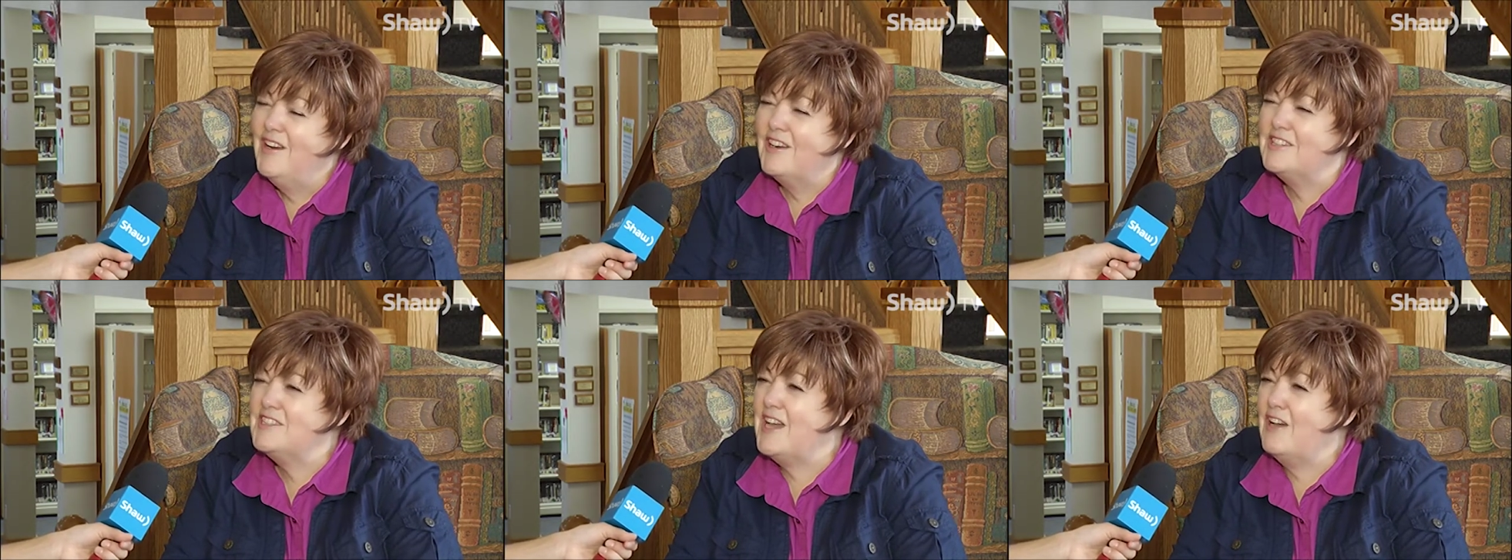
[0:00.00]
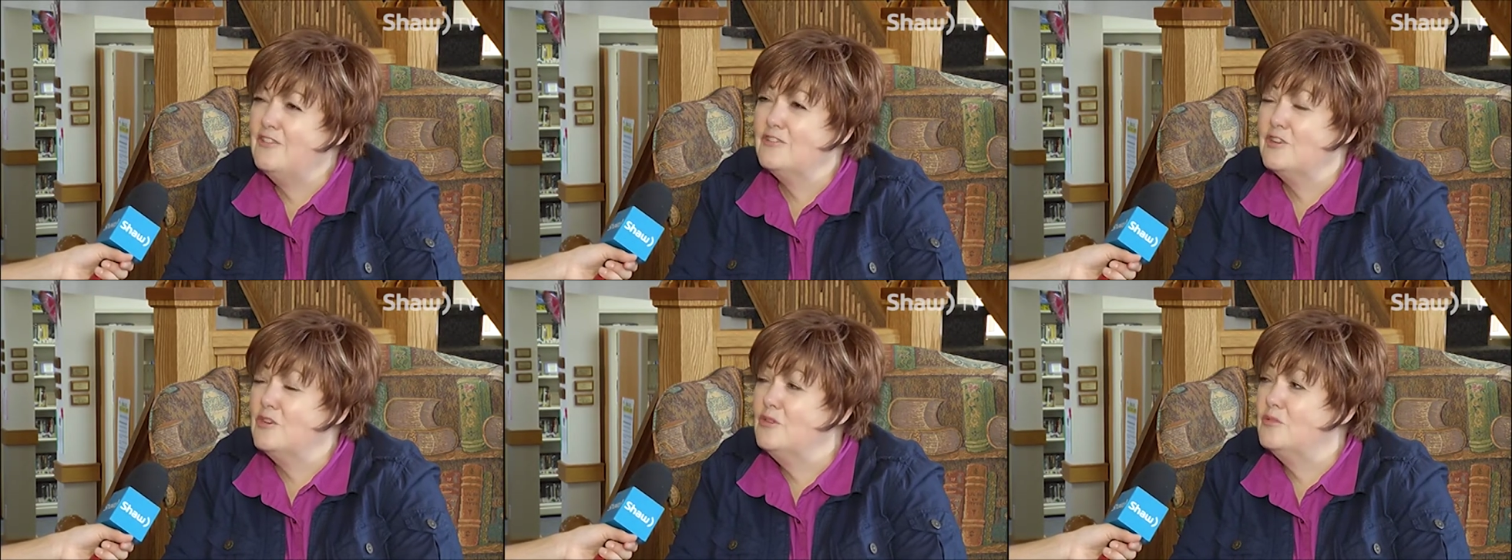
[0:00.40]
Our
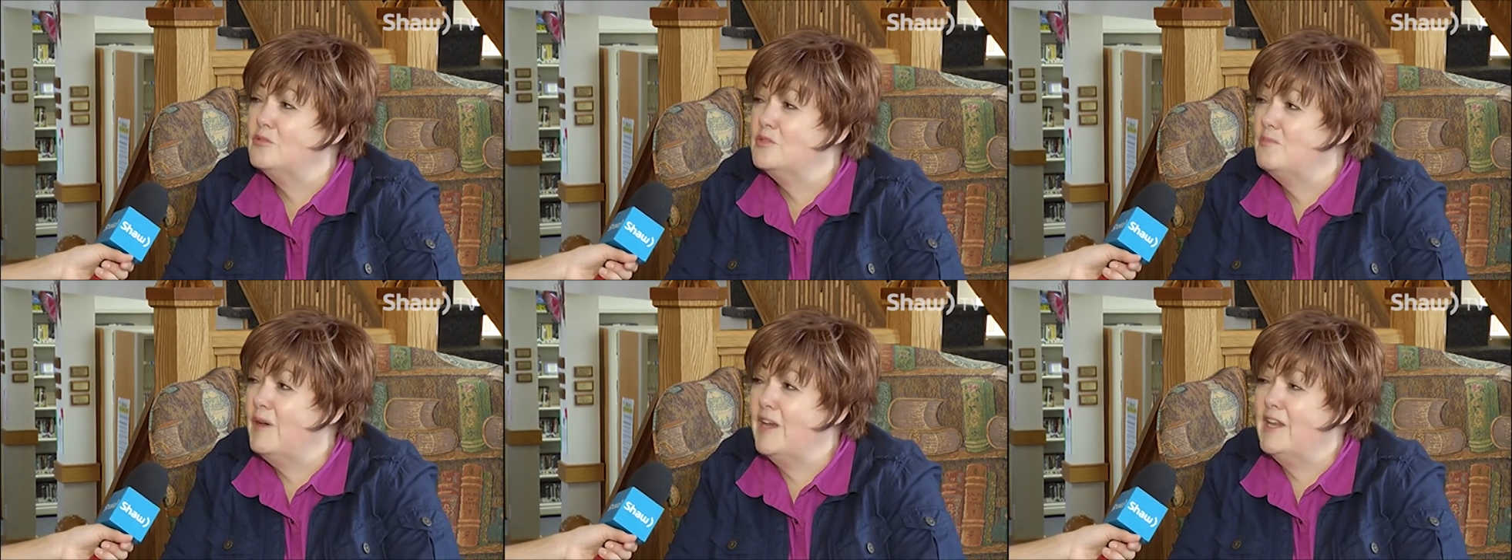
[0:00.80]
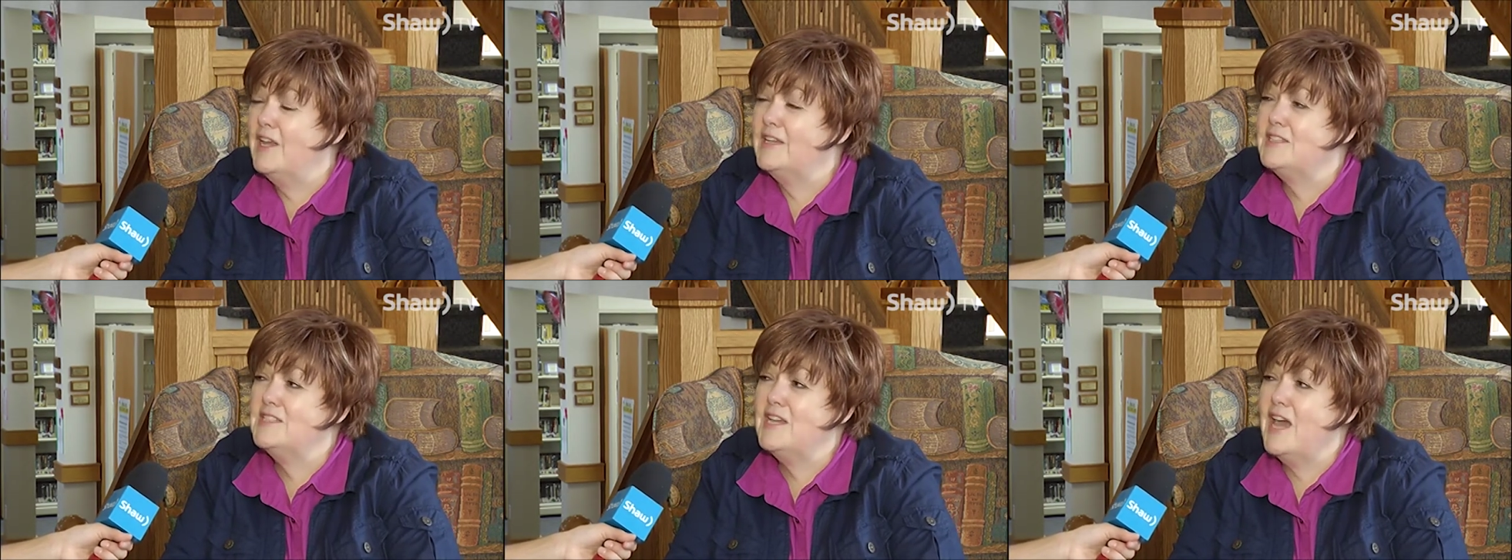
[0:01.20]
town grows by
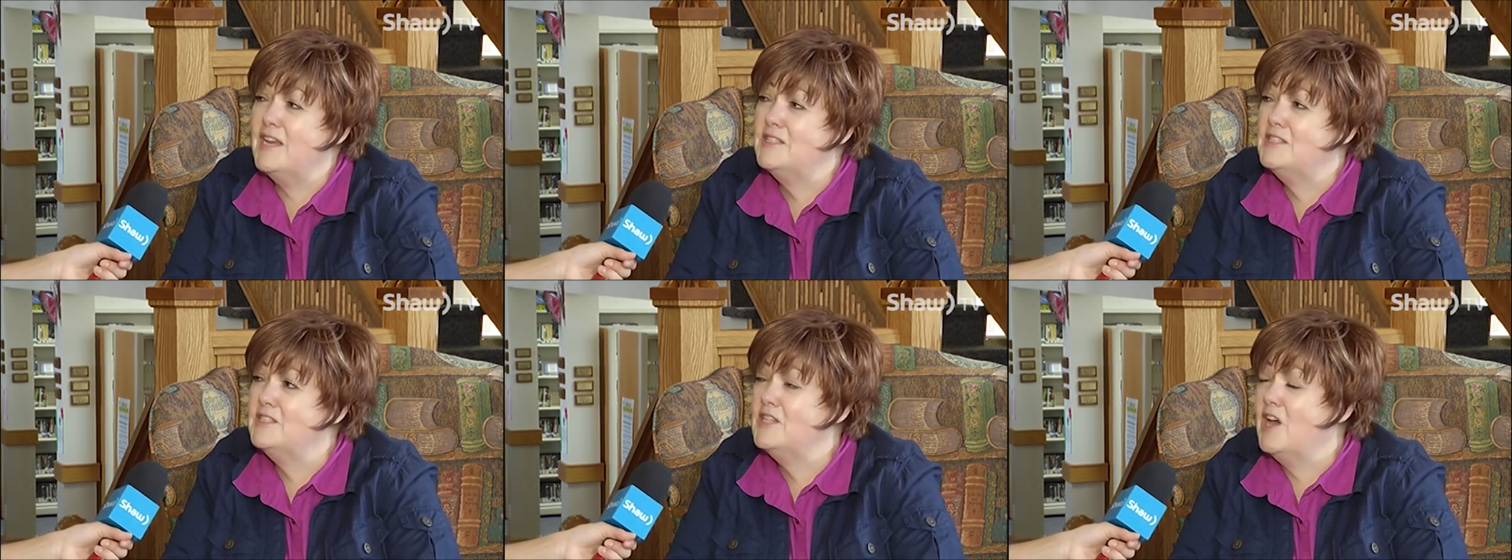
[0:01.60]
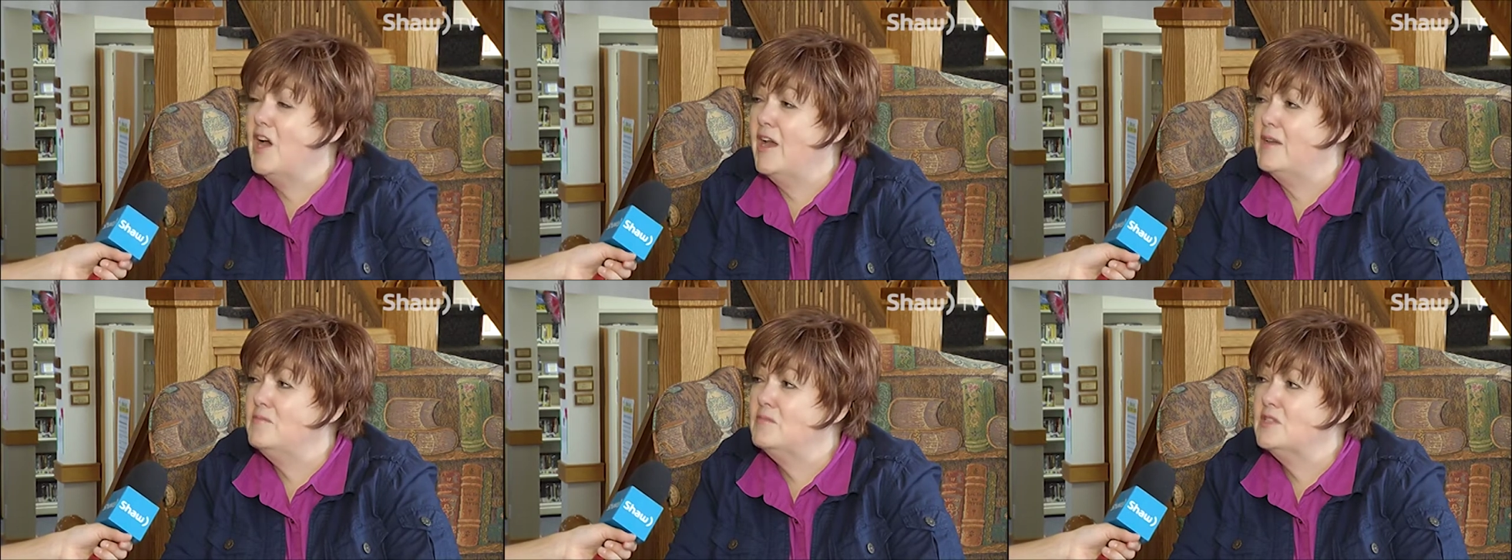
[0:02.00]
like 10
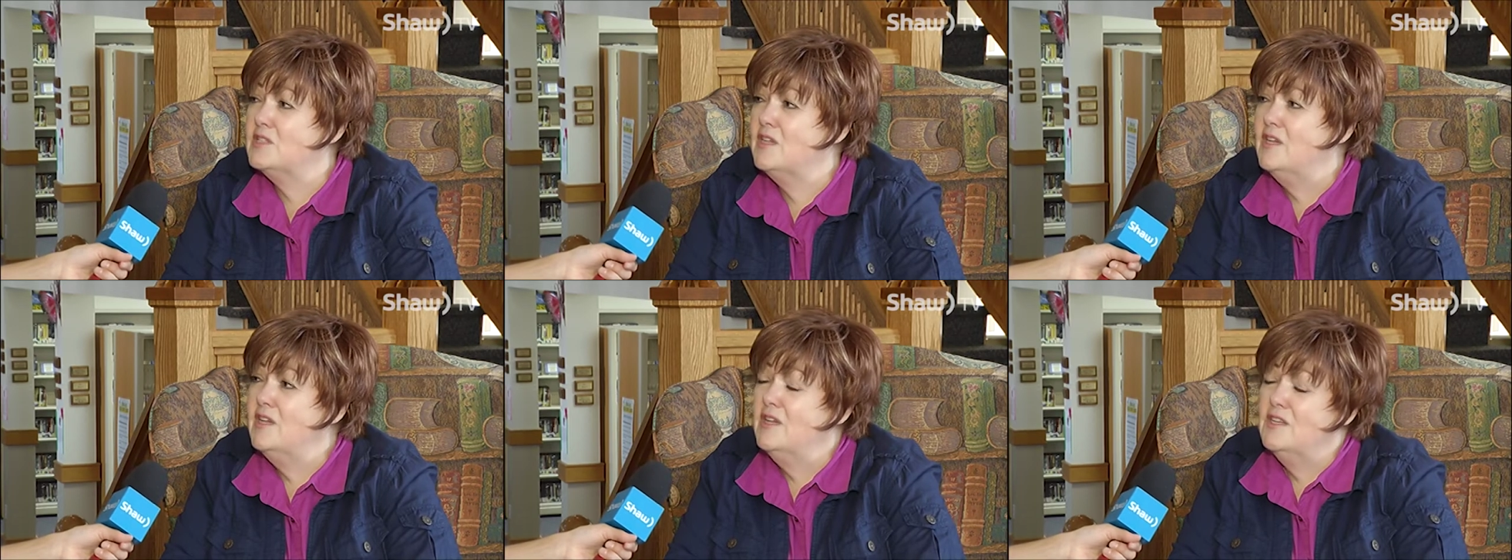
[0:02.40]
times.